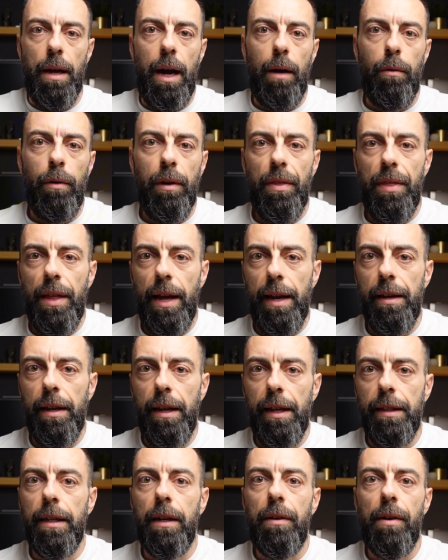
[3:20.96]
I will then
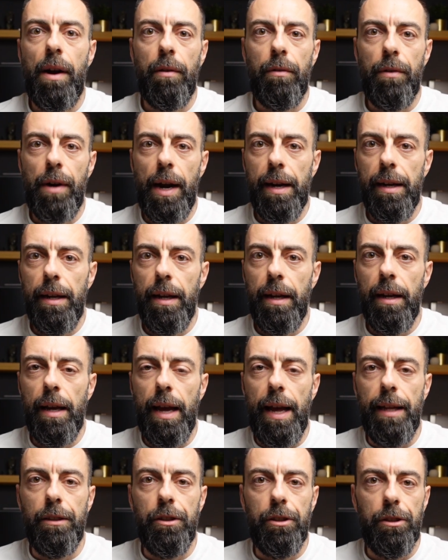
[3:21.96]
hit the ground
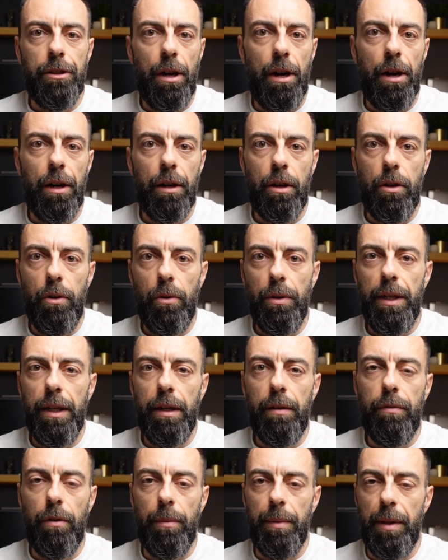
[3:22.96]
running and start
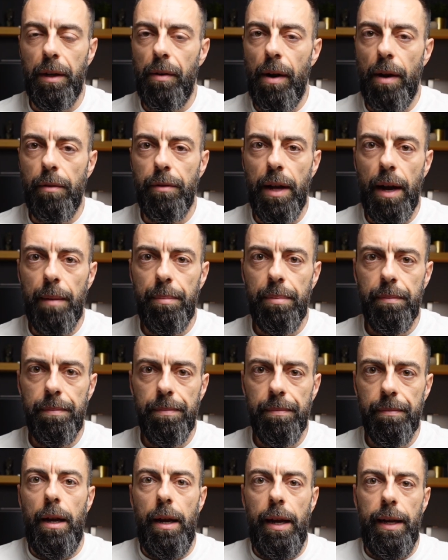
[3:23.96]
coding from the ground up,
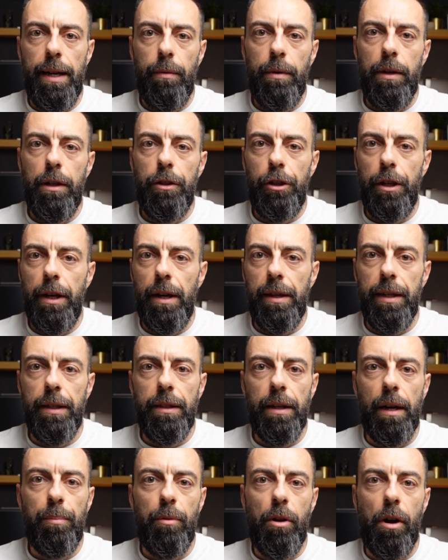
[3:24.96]
and I will share the
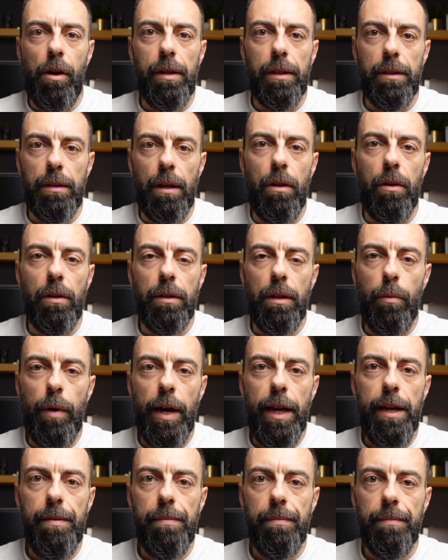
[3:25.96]
entire progress along the
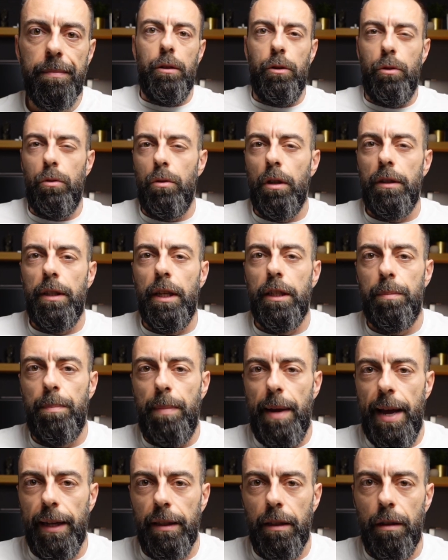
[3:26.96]
way. Do not
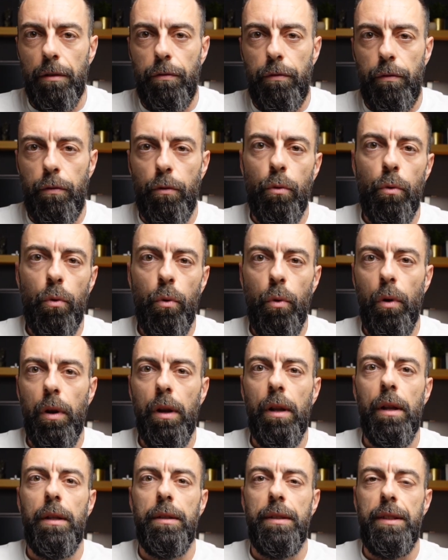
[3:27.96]
expect
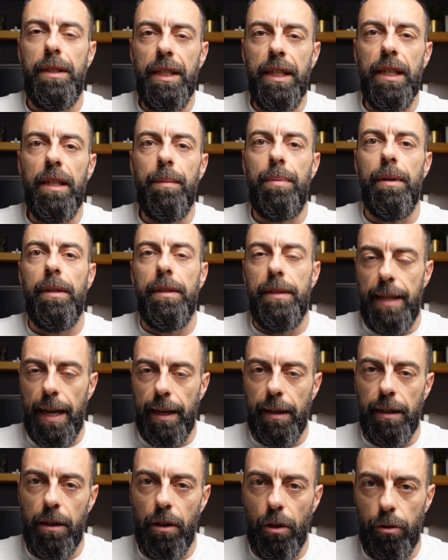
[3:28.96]
full, deep
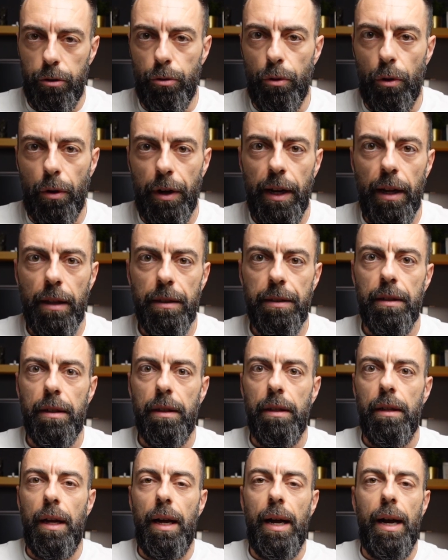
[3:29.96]
technical tutorials.
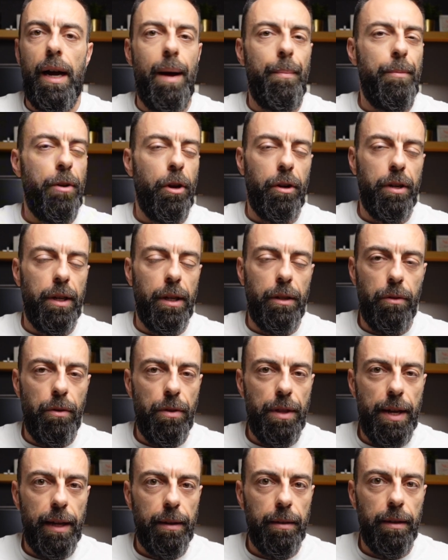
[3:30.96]
I'm not gonna do
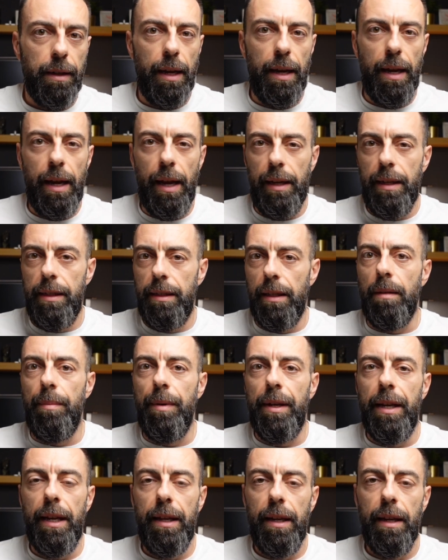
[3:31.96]
that, at least at the
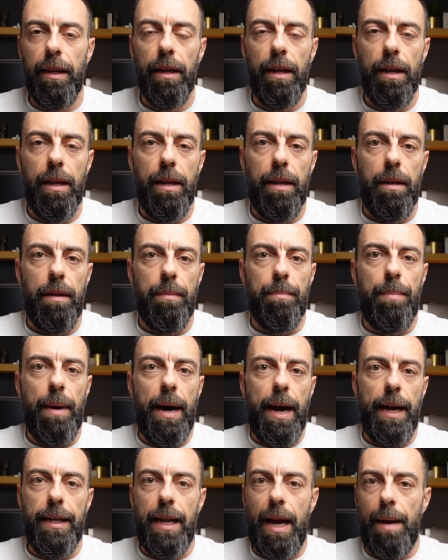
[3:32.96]
beginning,
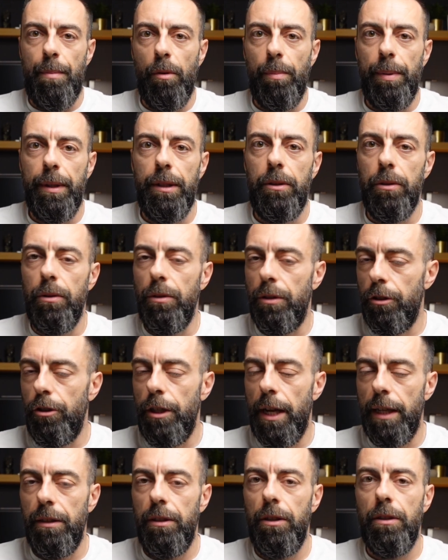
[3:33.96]
but I'm open to
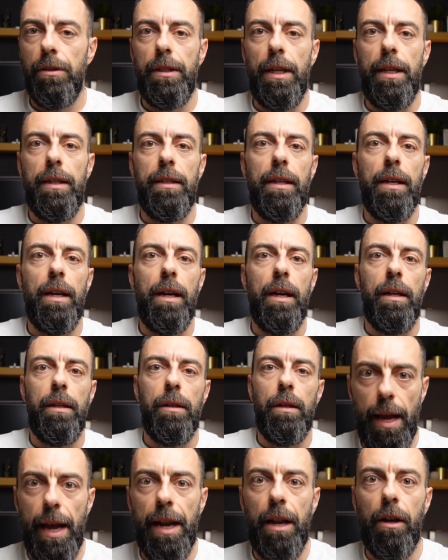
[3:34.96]
suggestions, and
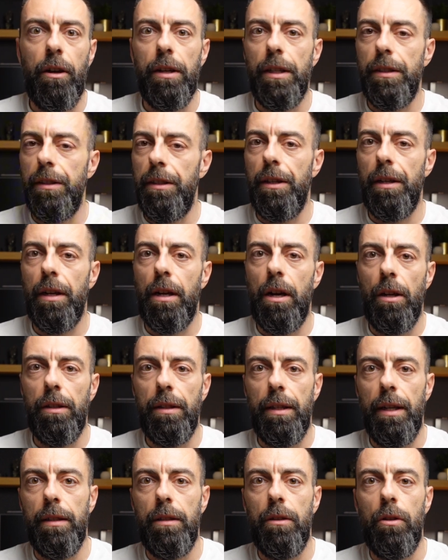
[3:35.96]
I'm gonna steer the
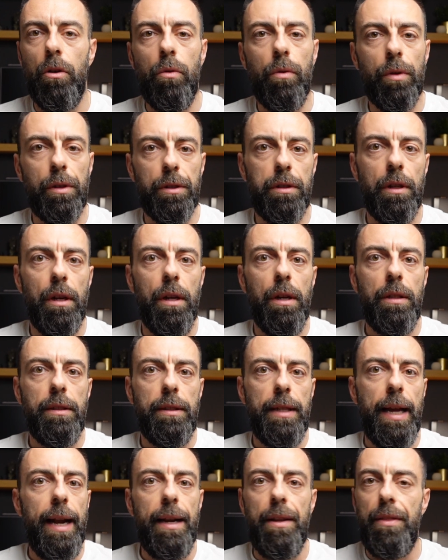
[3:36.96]
content towards
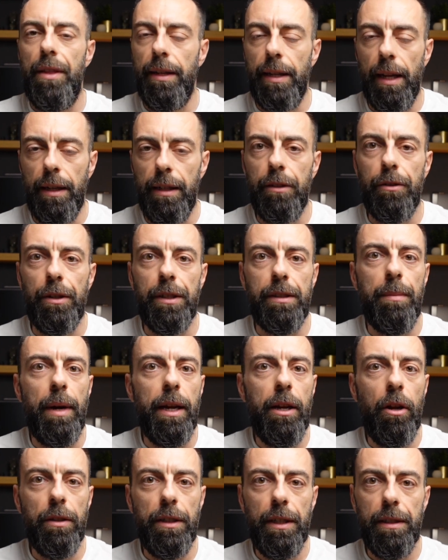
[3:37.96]
anything that interests
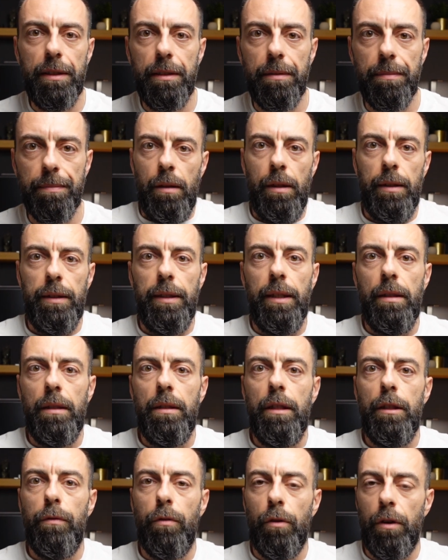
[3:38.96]
my audience. This
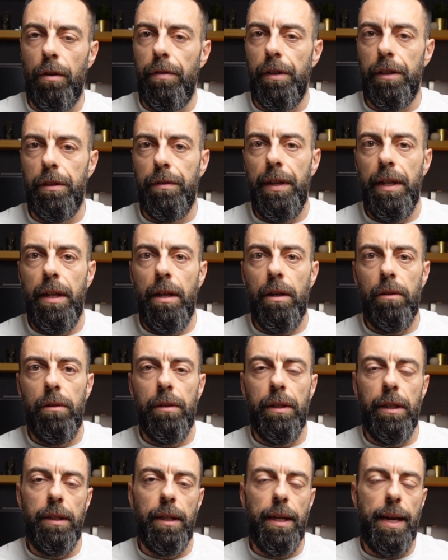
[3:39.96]
is it for the first video.
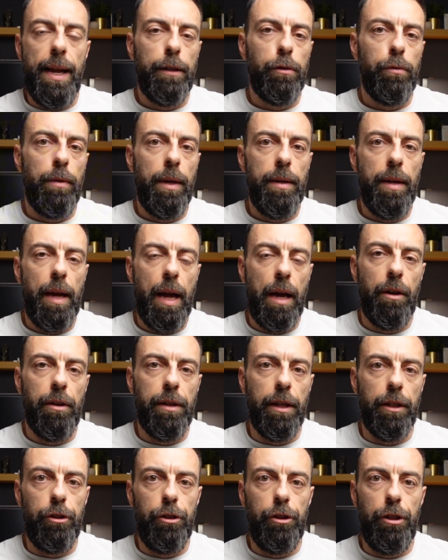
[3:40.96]
In the next one, I'm
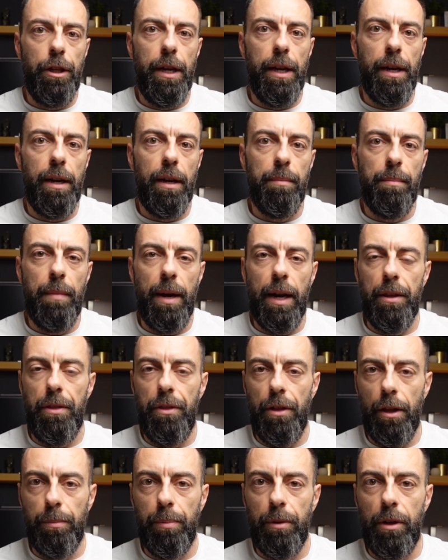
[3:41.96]
gonna share my
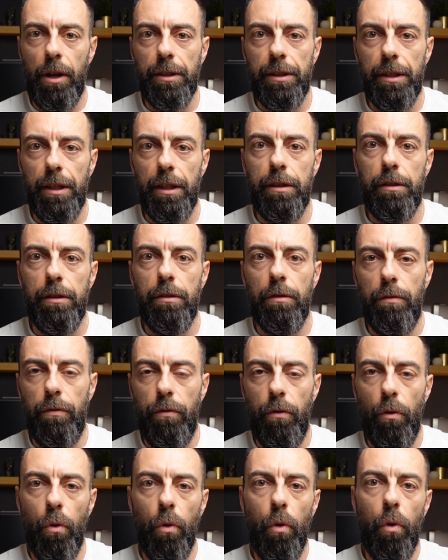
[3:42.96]
thought process
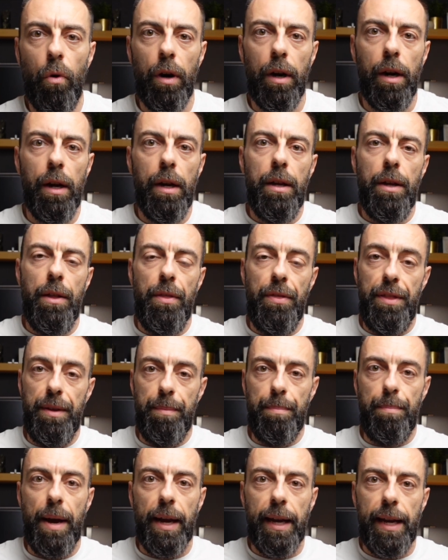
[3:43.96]
for the
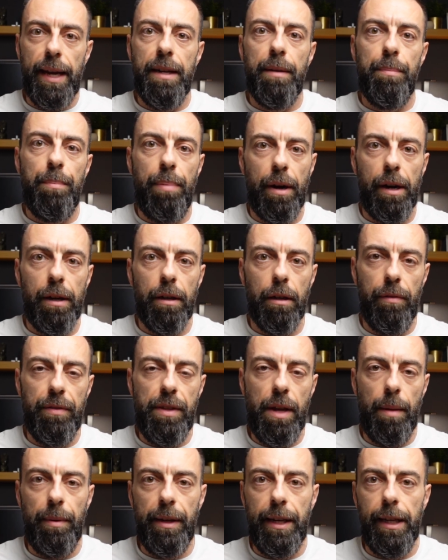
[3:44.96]
backend part of
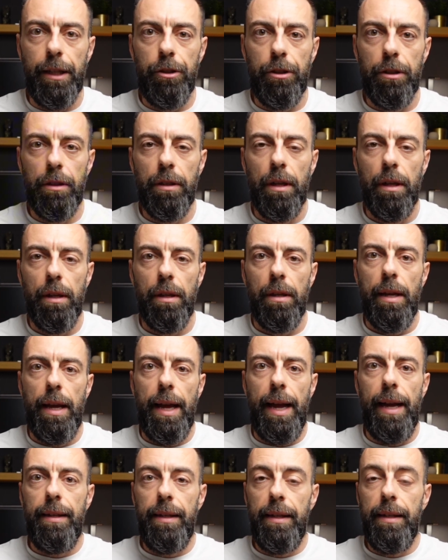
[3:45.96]
the application,
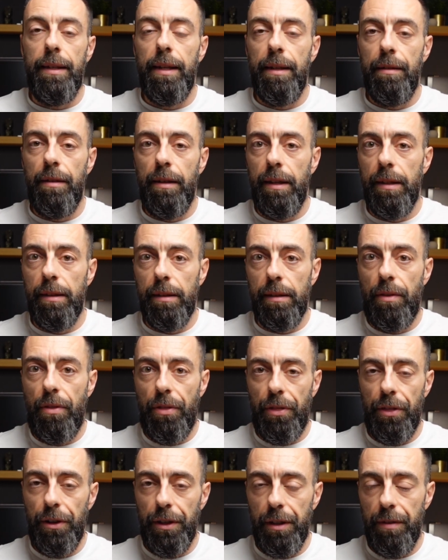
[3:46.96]
and in the
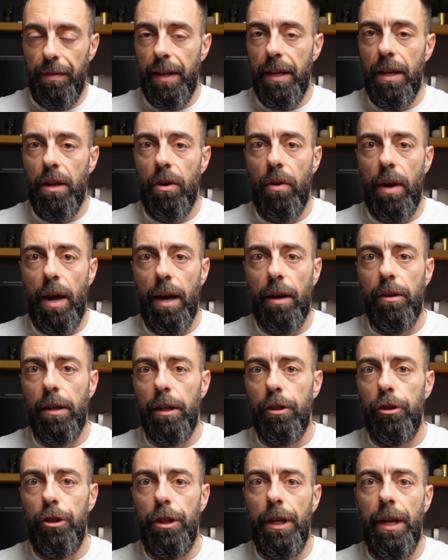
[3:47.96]
third video, I'm gonna
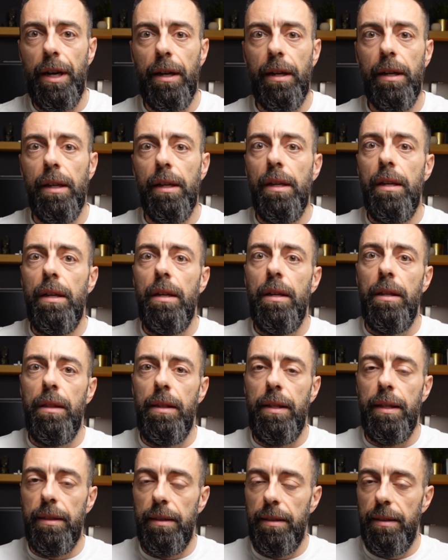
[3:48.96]
share
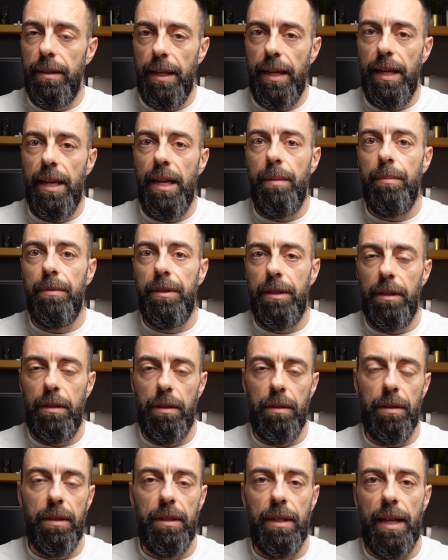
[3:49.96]
the same
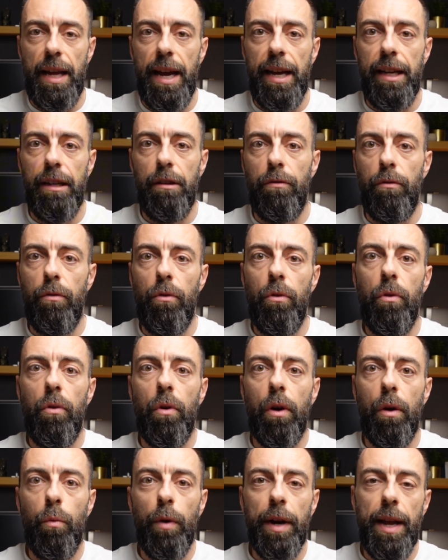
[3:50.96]
system design
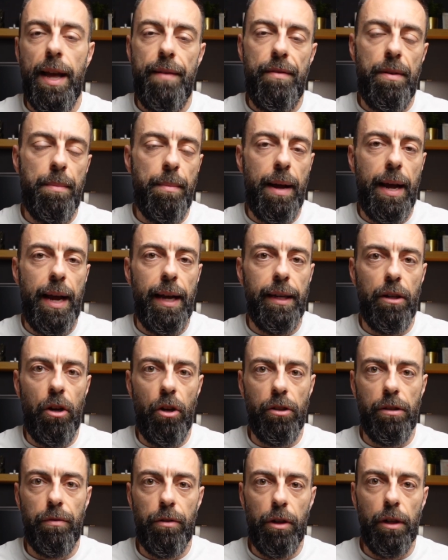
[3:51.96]
for what I have in mind
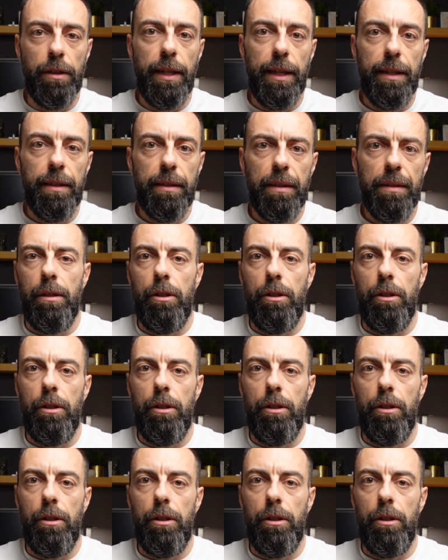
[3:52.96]
on the front end.